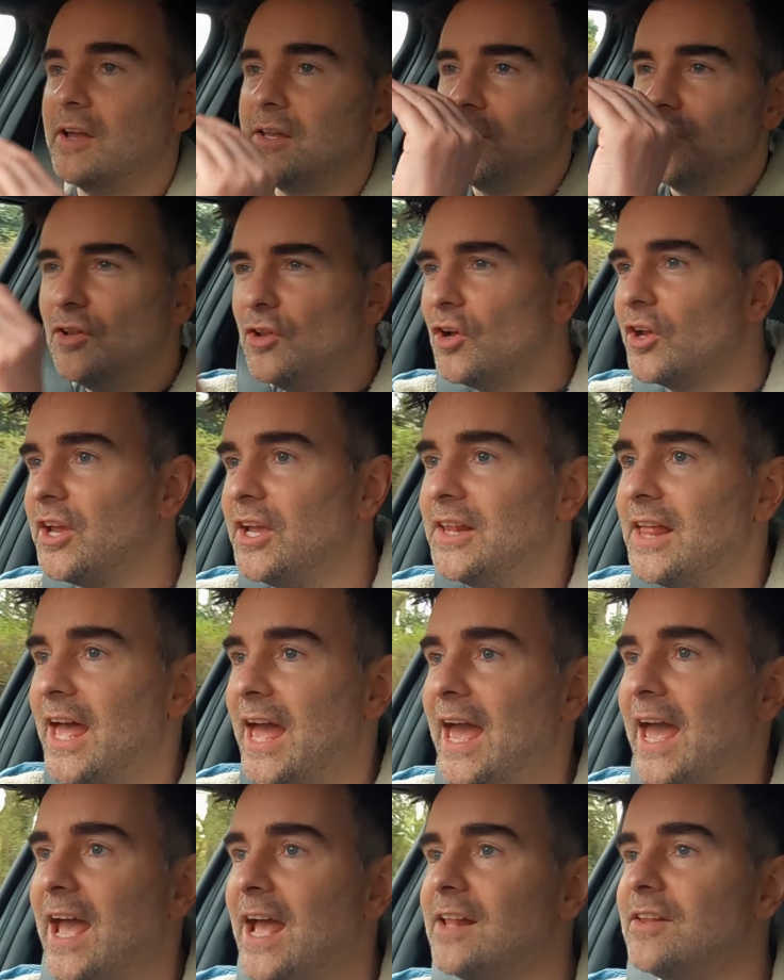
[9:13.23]
You're looking
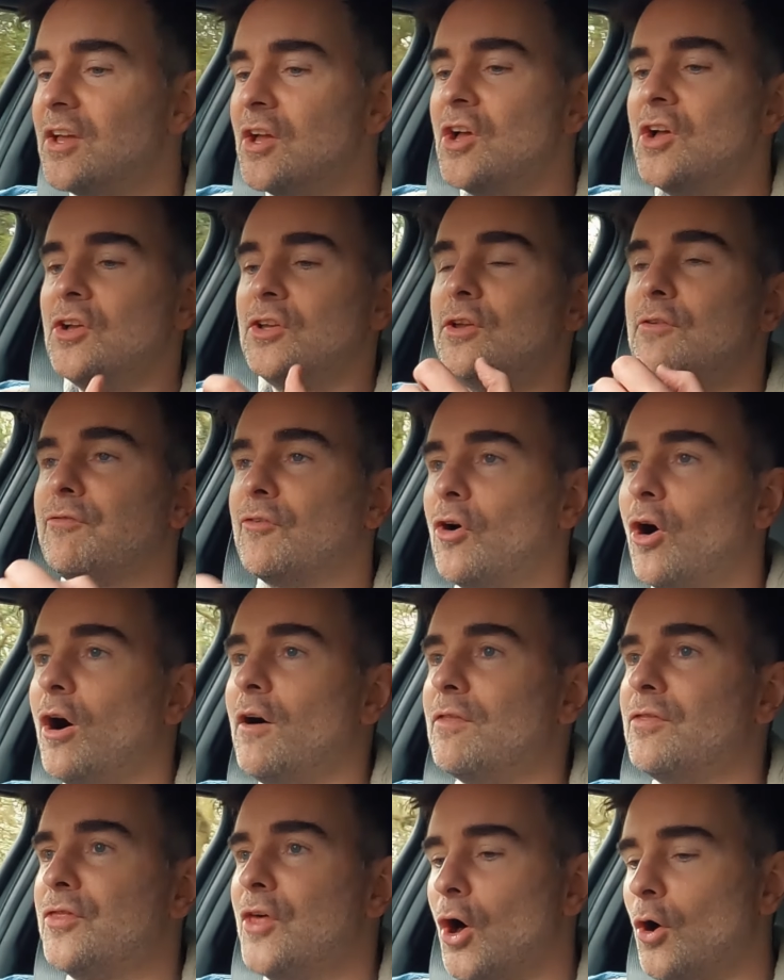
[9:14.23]
ahead, you've
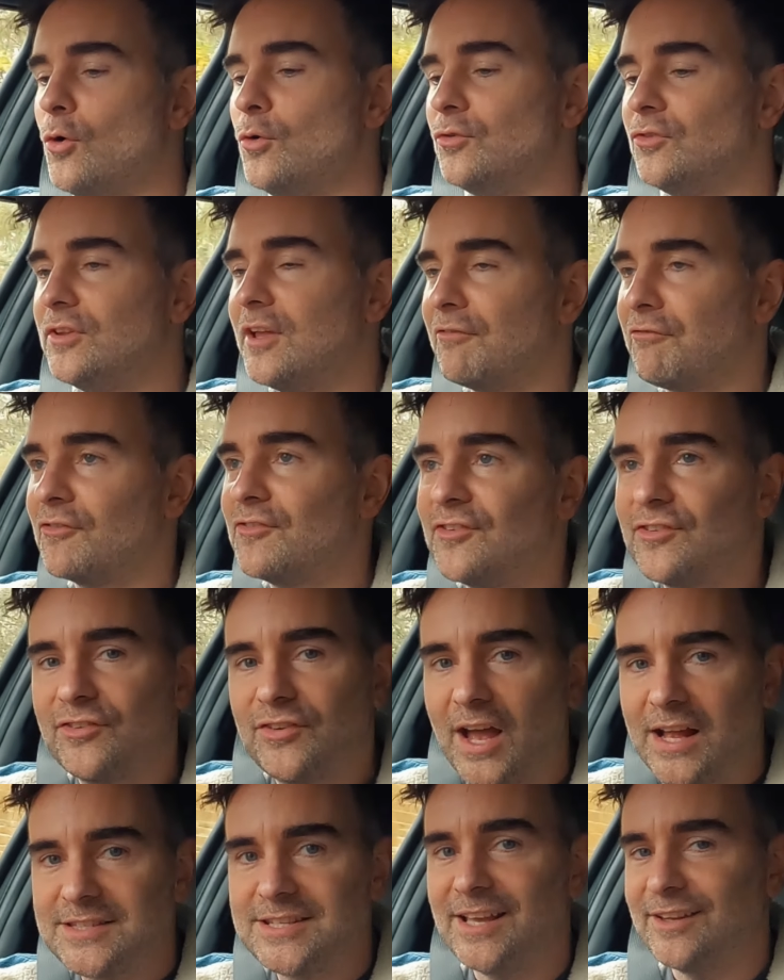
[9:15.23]
got those different
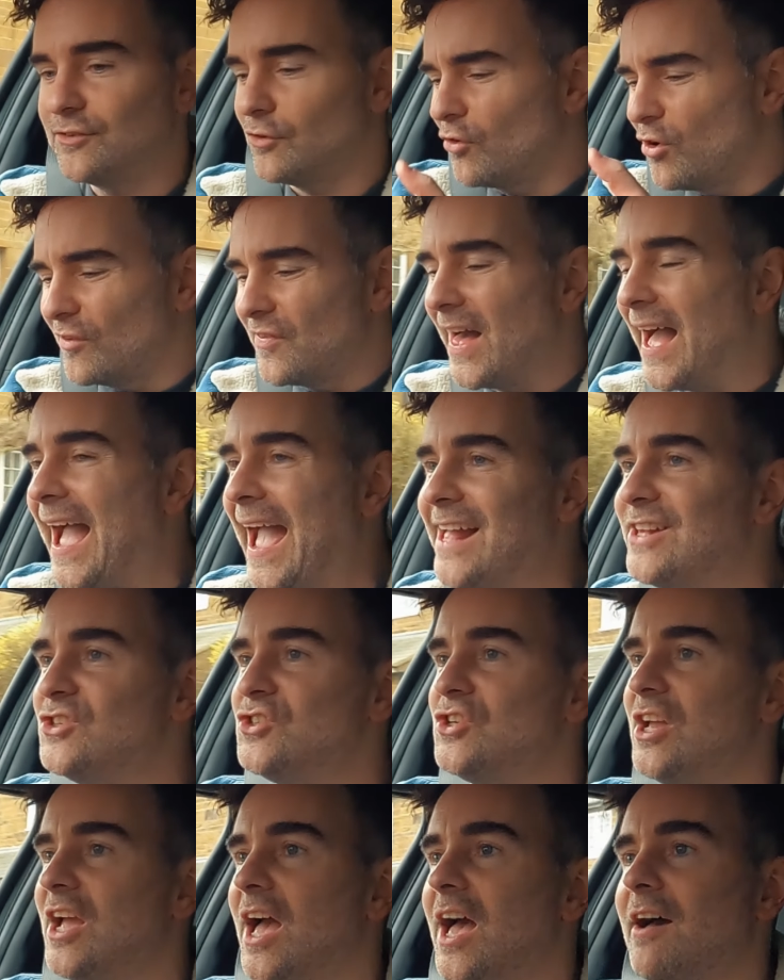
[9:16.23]
settings, you've got that
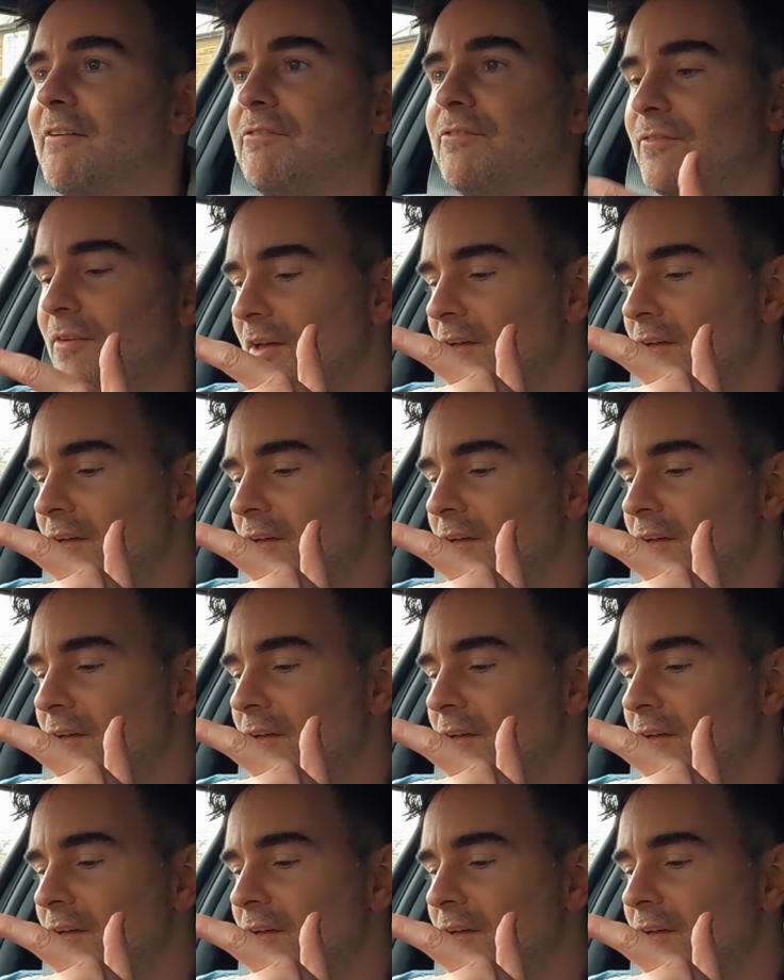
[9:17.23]
NGS